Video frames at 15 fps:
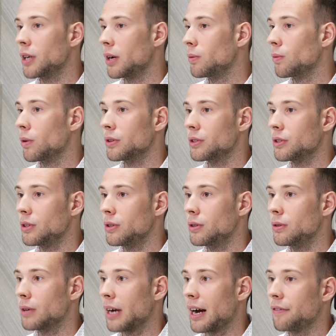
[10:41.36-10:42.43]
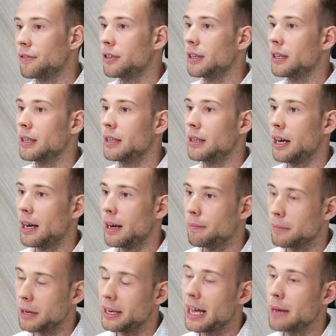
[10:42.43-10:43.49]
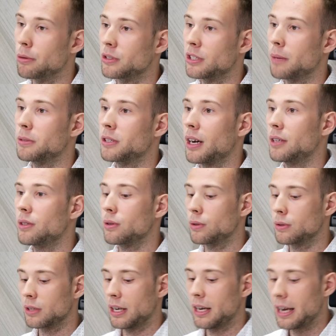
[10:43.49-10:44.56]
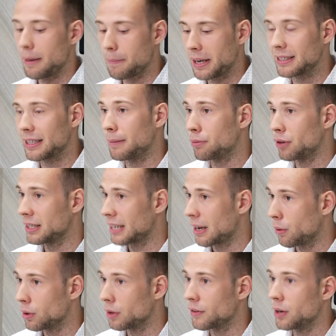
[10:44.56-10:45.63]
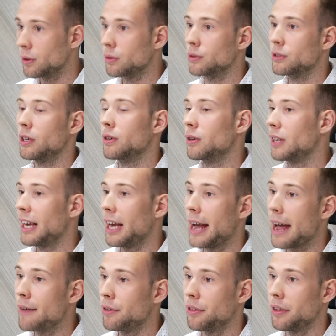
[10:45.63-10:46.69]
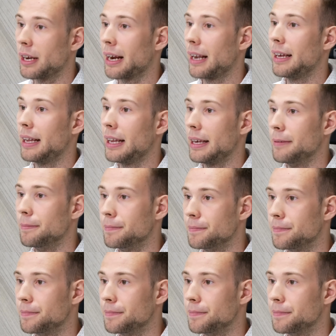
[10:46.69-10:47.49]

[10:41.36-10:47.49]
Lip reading: you don't want to have to enable subtitles, it basically brings out all the vocals so you can hear everything clearly.